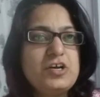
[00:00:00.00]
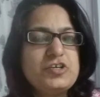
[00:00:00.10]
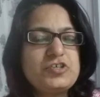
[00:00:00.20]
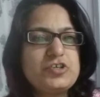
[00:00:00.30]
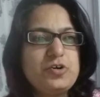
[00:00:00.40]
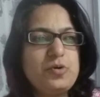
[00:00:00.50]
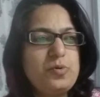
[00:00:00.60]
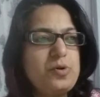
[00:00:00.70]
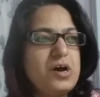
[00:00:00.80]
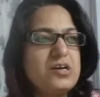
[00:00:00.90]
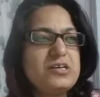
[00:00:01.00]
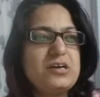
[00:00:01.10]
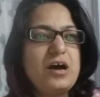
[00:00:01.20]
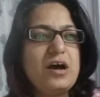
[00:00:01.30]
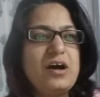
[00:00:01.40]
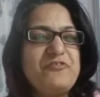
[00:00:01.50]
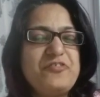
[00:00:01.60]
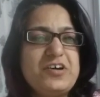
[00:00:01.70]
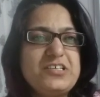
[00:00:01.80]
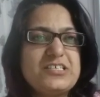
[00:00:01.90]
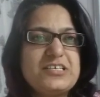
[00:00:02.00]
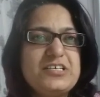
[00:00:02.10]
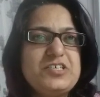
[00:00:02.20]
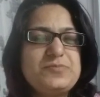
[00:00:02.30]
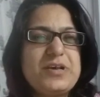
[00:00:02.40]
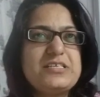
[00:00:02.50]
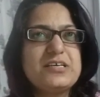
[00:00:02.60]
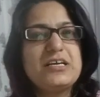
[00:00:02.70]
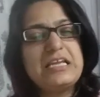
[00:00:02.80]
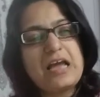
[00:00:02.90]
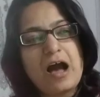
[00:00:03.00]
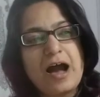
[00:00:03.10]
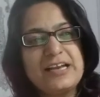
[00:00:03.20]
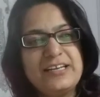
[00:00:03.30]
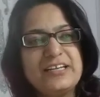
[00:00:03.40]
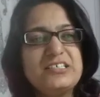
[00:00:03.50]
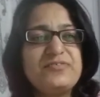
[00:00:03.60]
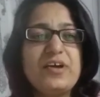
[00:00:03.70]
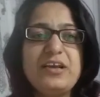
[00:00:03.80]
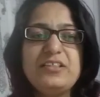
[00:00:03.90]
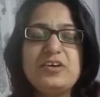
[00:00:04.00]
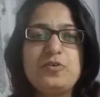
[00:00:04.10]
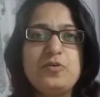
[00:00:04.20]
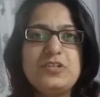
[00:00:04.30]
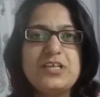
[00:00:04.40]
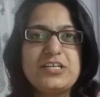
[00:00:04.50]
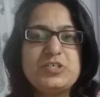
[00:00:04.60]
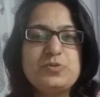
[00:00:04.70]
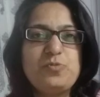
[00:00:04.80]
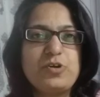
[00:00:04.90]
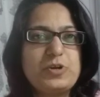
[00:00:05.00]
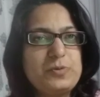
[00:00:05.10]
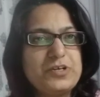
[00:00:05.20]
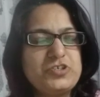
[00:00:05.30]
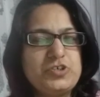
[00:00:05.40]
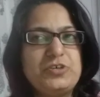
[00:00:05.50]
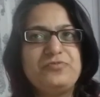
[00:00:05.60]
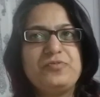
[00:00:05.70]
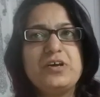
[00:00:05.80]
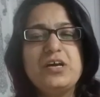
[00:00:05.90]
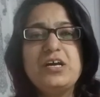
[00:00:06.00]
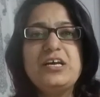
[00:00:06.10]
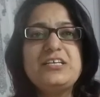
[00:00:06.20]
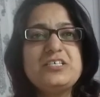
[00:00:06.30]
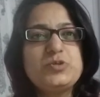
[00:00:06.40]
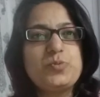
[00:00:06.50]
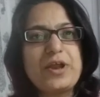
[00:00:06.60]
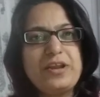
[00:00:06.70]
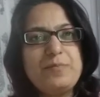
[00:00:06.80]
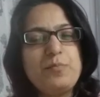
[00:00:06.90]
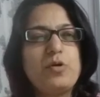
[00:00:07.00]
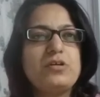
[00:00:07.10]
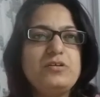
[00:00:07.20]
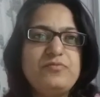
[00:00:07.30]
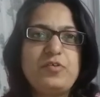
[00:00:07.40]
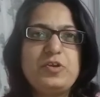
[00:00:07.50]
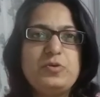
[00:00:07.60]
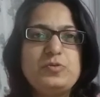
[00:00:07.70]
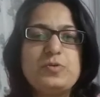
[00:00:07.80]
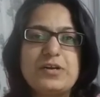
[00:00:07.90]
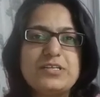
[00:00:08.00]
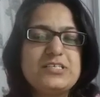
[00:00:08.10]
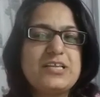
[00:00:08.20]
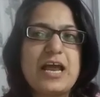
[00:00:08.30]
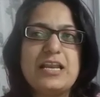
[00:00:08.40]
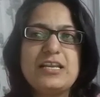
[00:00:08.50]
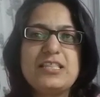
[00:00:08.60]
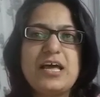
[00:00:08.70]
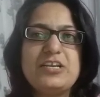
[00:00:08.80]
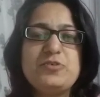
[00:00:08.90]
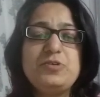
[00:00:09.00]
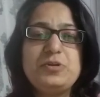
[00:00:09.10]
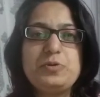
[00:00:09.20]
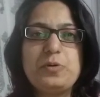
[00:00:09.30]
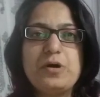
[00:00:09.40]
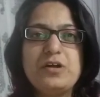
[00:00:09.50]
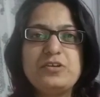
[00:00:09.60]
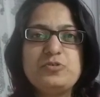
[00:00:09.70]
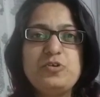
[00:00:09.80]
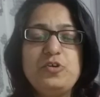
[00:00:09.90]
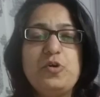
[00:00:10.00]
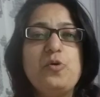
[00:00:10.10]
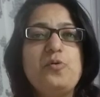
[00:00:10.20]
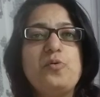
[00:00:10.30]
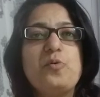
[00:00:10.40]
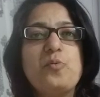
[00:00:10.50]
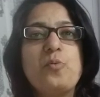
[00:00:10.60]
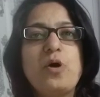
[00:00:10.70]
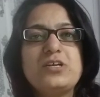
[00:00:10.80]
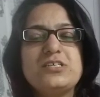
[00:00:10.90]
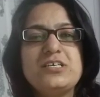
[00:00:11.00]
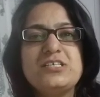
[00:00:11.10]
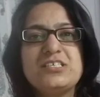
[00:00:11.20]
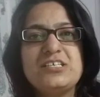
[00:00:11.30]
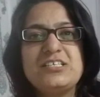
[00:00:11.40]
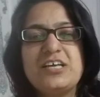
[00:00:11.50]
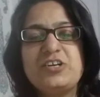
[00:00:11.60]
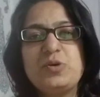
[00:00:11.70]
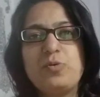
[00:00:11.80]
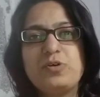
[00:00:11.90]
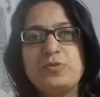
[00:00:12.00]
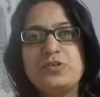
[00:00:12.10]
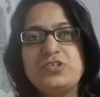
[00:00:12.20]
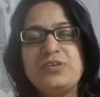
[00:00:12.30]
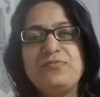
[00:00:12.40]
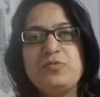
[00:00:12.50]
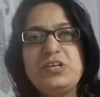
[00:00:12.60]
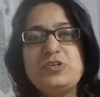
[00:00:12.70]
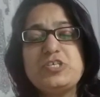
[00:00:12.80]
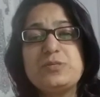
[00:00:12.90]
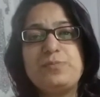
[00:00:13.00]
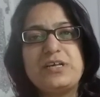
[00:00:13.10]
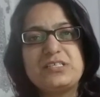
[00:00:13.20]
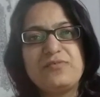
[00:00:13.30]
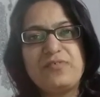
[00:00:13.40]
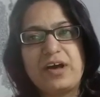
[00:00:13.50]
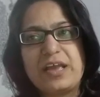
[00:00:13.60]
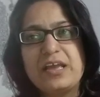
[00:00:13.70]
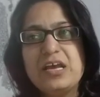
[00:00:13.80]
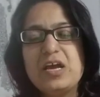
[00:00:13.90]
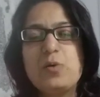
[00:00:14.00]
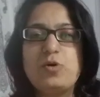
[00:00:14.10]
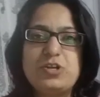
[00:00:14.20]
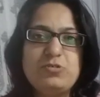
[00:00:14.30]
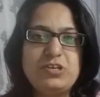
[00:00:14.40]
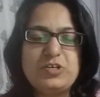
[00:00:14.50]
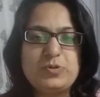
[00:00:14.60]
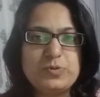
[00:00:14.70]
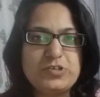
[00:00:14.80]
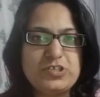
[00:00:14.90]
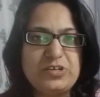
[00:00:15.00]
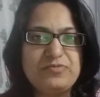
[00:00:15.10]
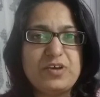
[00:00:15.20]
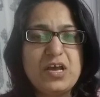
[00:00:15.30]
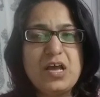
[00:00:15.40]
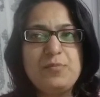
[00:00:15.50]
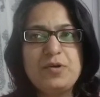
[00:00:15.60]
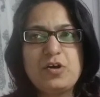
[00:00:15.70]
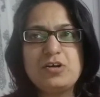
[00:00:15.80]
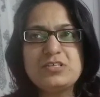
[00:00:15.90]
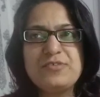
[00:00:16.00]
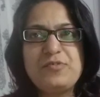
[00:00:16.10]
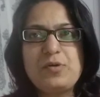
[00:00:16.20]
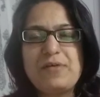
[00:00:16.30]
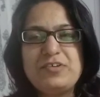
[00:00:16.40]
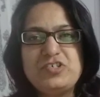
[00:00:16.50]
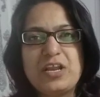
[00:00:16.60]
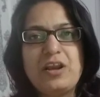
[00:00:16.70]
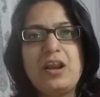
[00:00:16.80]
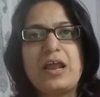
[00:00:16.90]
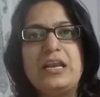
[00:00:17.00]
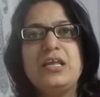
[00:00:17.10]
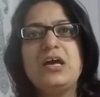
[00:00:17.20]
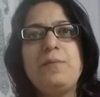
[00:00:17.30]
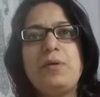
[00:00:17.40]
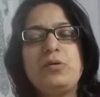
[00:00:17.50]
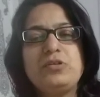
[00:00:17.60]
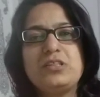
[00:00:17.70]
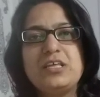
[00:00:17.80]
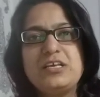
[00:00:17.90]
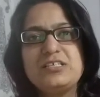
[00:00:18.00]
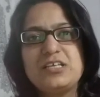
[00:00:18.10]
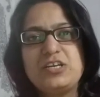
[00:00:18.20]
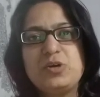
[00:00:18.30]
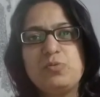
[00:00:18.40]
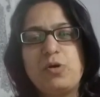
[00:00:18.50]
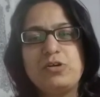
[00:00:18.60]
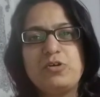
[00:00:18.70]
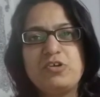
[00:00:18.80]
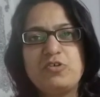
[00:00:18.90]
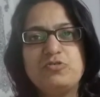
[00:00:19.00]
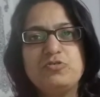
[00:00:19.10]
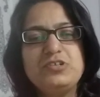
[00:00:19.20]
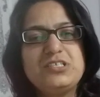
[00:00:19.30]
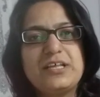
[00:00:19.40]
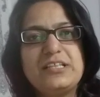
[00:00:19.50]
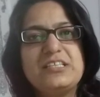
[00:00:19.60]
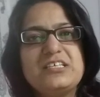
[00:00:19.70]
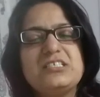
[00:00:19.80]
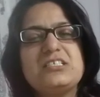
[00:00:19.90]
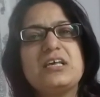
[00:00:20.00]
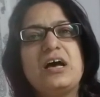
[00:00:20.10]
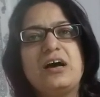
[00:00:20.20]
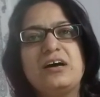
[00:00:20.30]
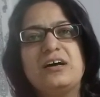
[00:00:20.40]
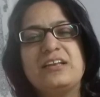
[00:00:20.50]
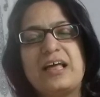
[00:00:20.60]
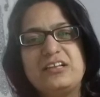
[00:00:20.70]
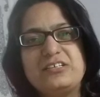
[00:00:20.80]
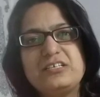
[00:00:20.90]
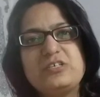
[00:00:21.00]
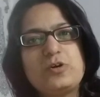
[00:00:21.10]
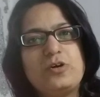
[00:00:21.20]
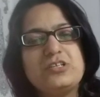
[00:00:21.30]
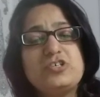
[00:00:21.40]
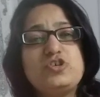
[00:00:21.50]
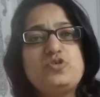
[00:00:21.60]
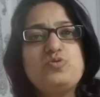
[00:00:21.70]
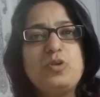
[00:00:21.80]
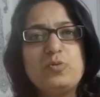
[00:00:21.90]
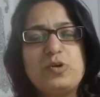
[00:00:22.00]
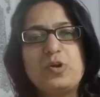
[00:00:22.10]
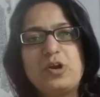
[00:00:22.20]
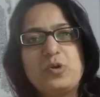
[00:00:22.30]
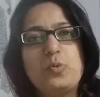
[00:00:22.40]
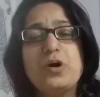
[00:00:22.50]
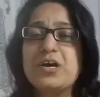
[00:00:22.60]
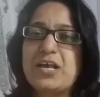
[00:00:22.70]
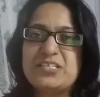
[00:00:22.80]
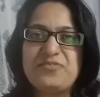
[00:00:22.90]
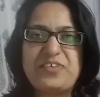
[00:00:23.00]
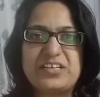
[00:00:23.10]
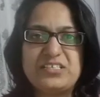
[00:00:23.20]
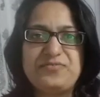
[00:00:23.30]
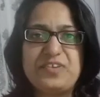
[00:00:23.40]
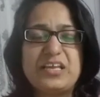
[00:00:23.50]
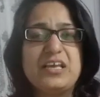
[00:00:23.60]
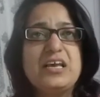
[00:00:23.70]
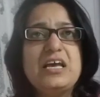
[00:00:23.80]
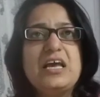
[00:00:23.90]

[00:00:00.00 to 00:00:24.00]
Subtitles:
So first is basically identifying the goal that you want to achieve. It is very important for you to understand that you need to know what is it that you want to achieve. You need to specify what you need to achieve, because if you have a general idea about the things that you want or your goals, then this analysis or this tool would not work as effectively.